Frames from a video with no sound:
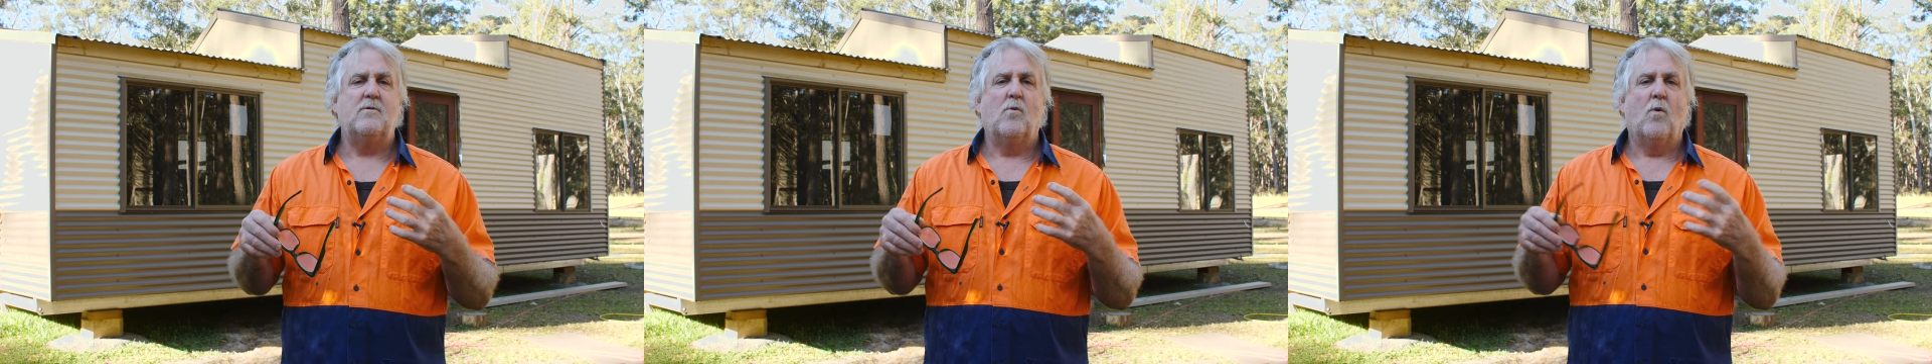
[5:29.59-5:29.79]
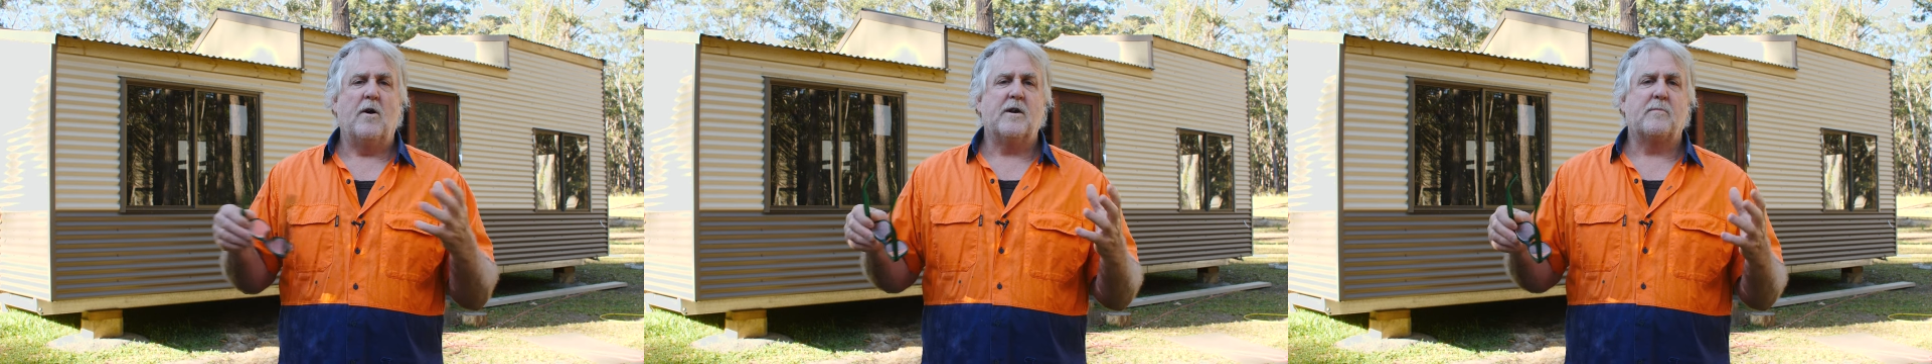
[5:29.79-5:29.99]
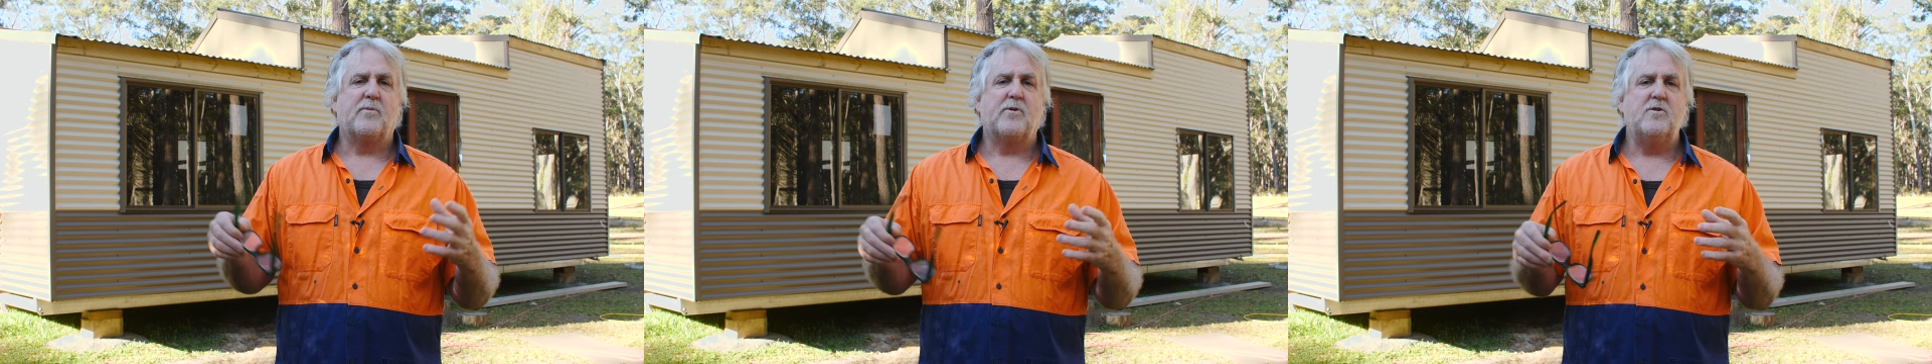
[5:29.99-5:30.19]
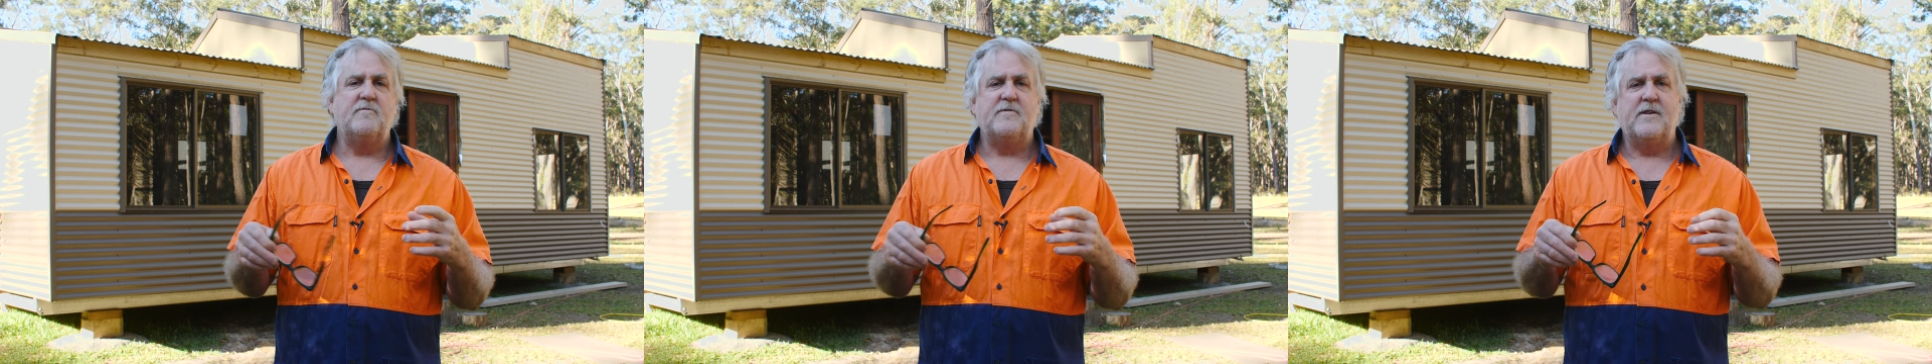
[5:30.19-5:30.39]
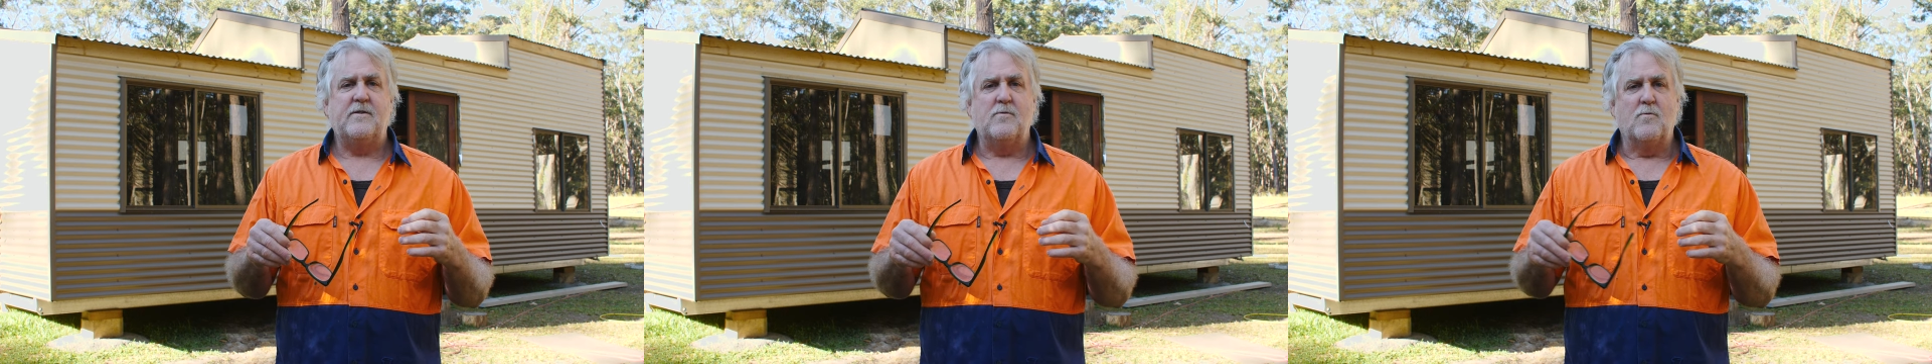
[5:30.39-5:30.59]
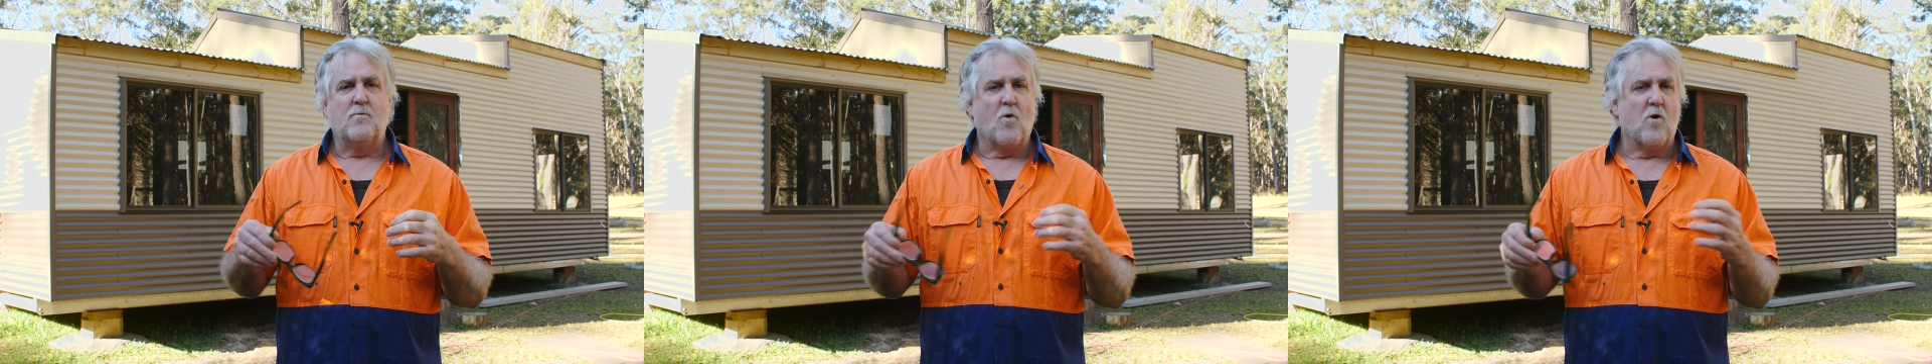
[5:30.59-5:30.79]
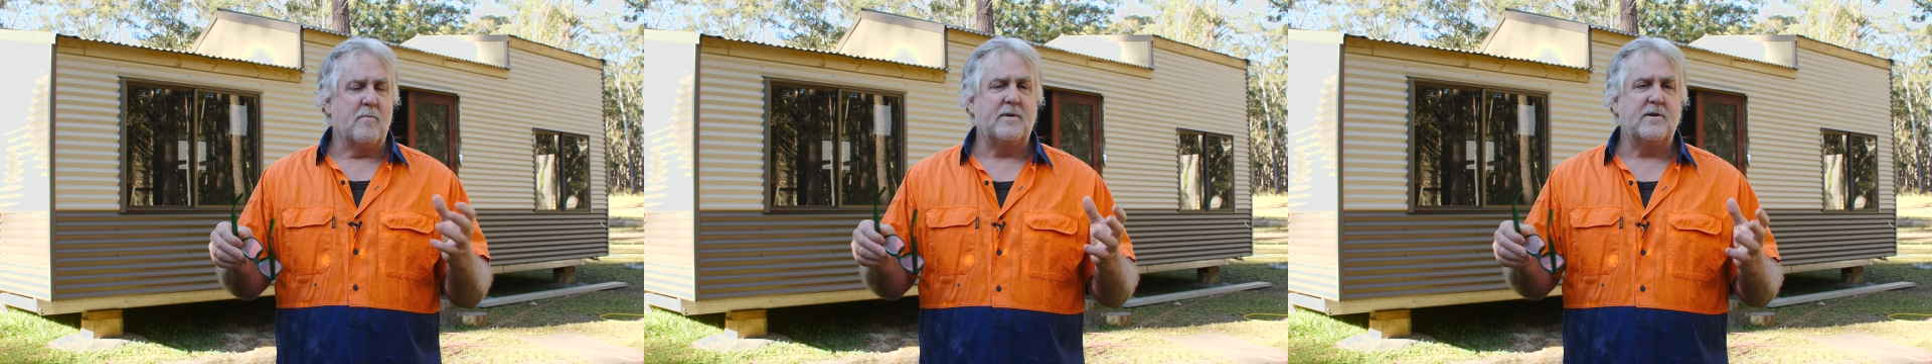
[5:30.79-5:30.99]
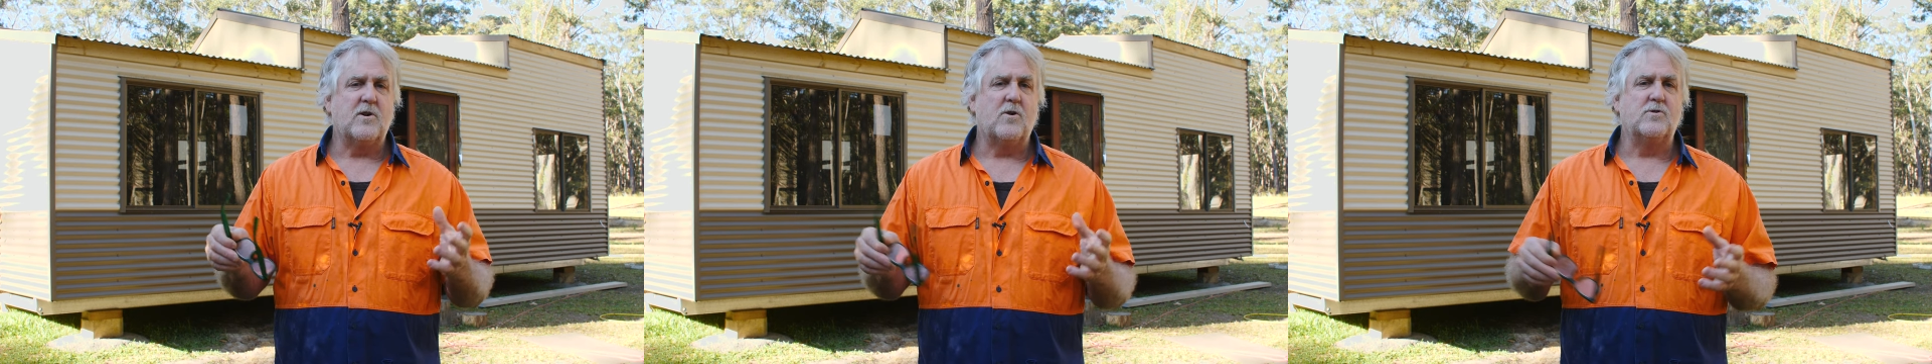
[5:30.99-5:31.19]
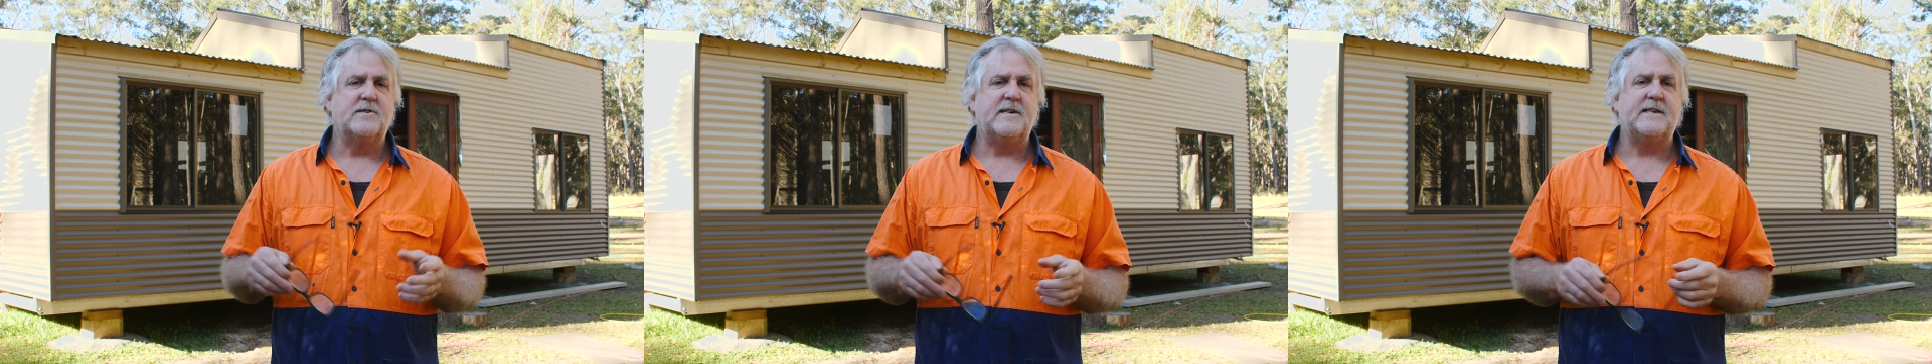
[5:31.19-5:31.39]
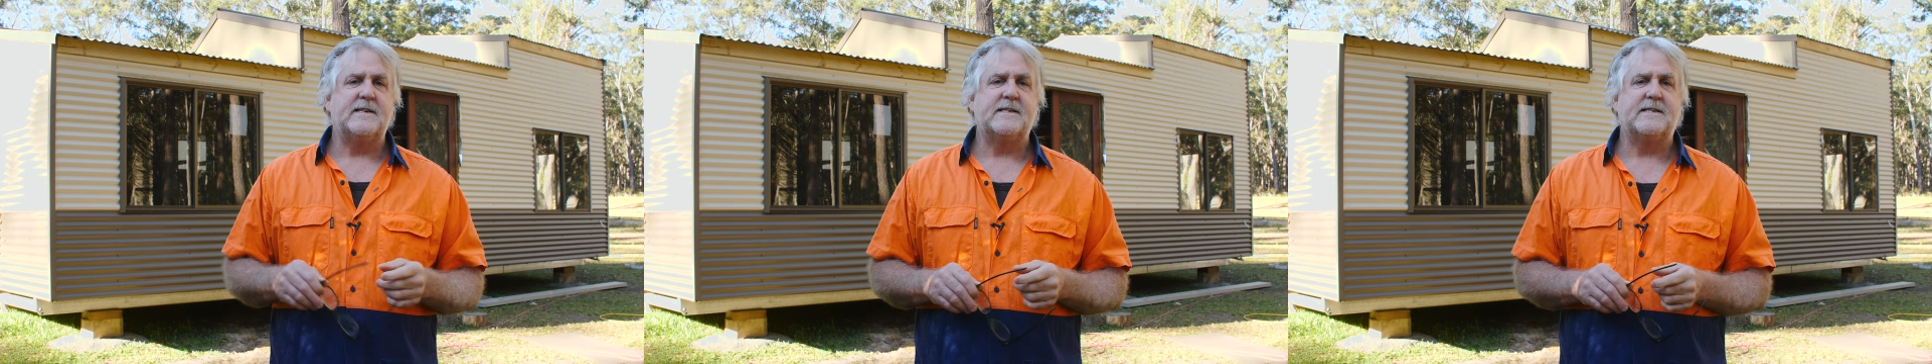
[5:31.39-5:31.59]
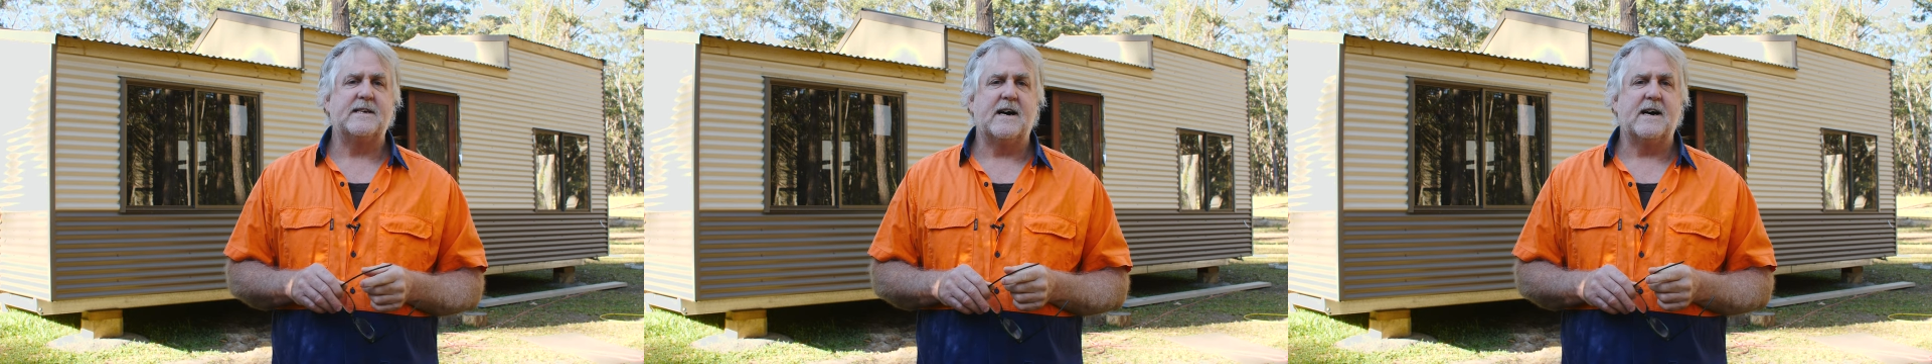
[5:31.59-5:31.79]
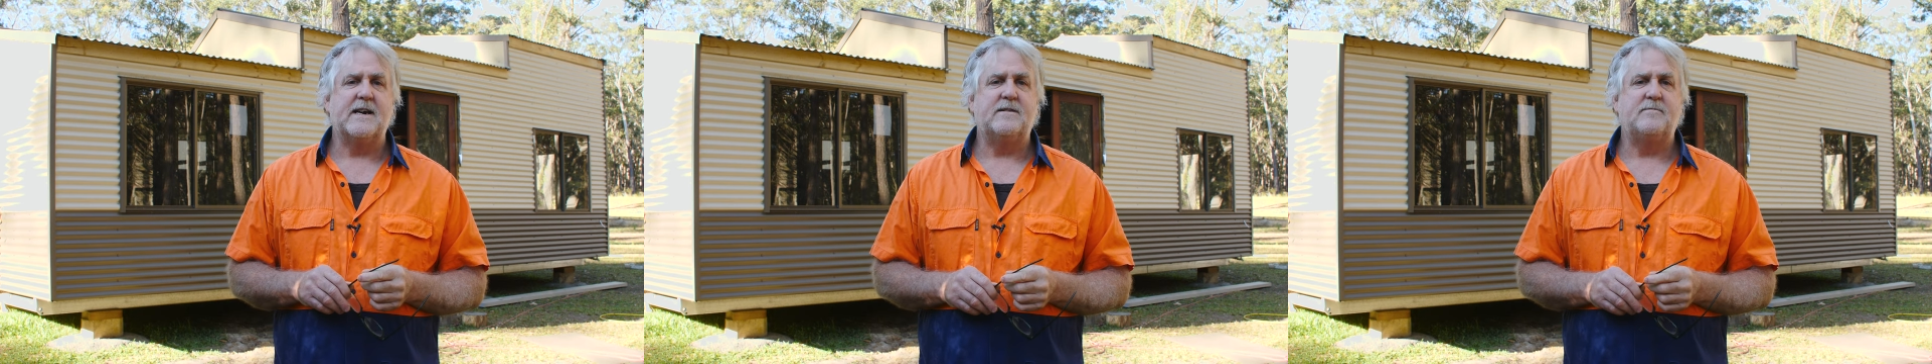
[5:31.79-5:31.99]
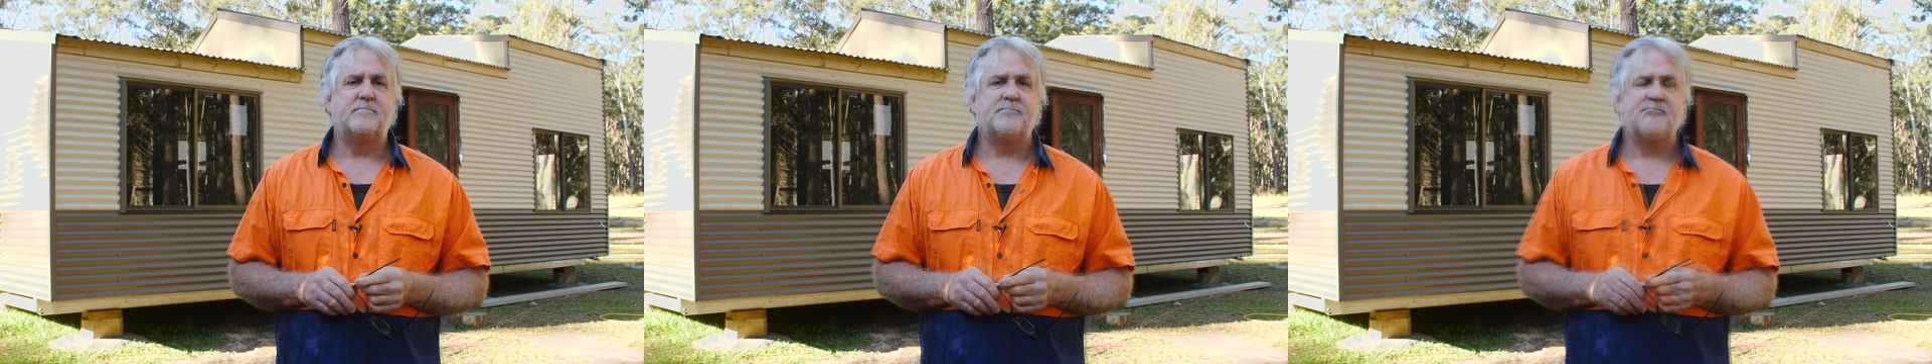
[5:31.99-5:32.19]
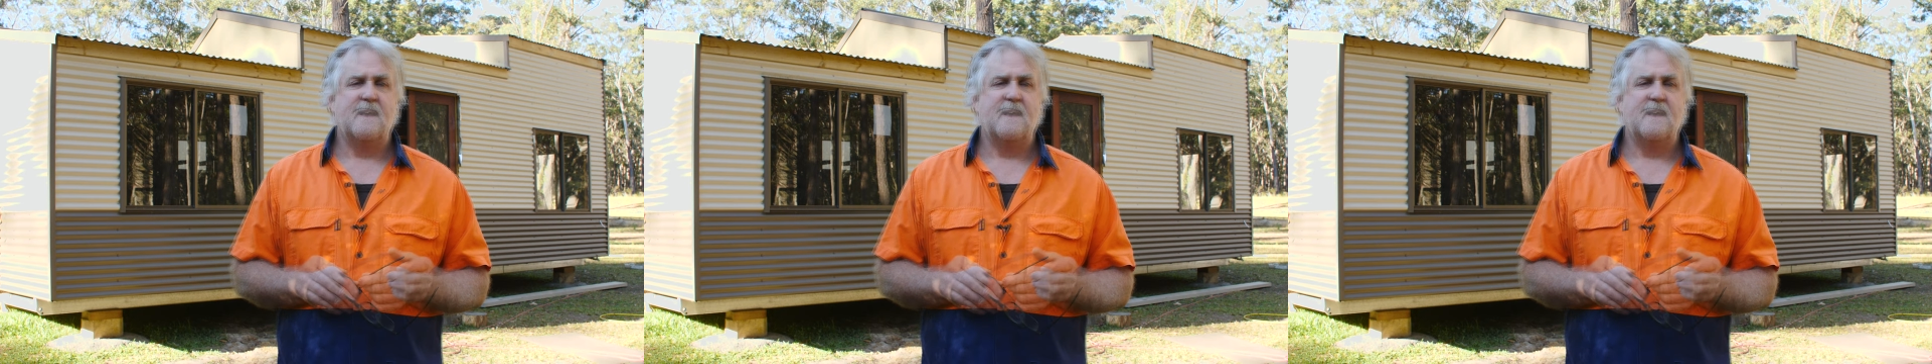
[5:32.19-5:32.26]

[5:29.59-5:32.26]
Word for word: waterproofed and warm and cozy inside.